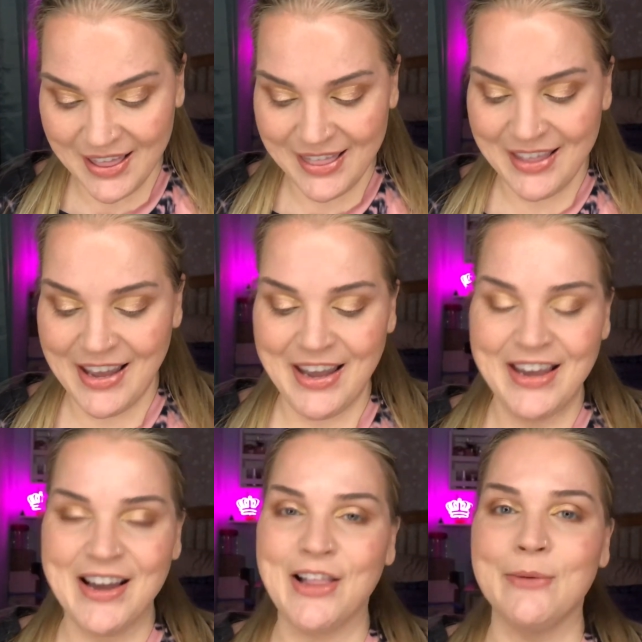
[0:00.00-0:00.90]
the
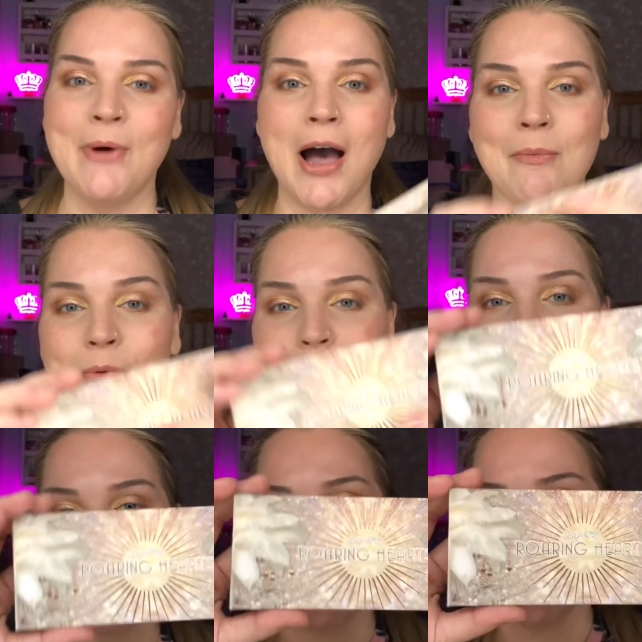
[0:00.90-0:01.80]
Colourpop
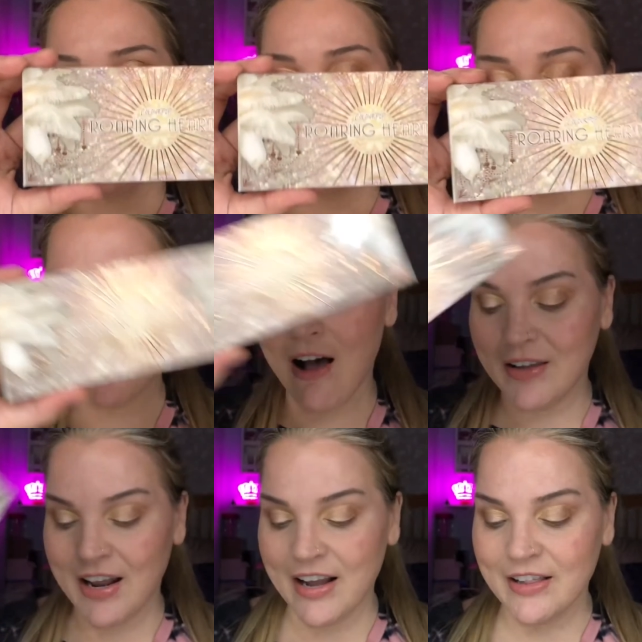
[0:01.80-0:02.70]
Roaring Hearts
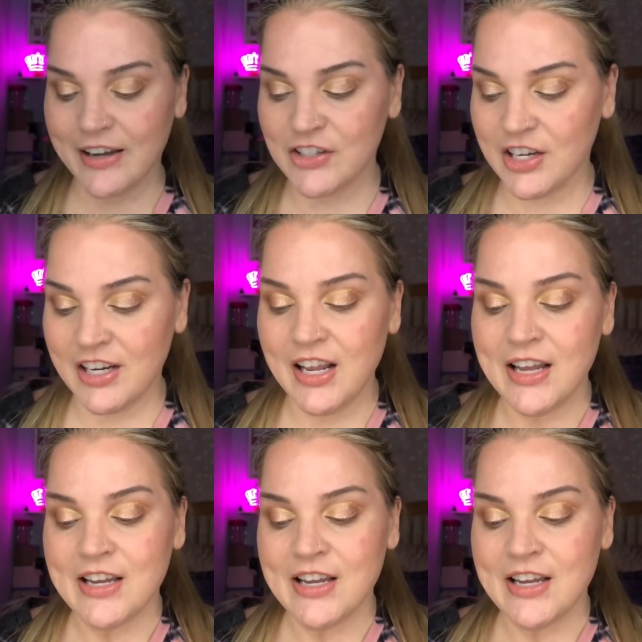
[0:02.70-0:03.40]
holiday collection.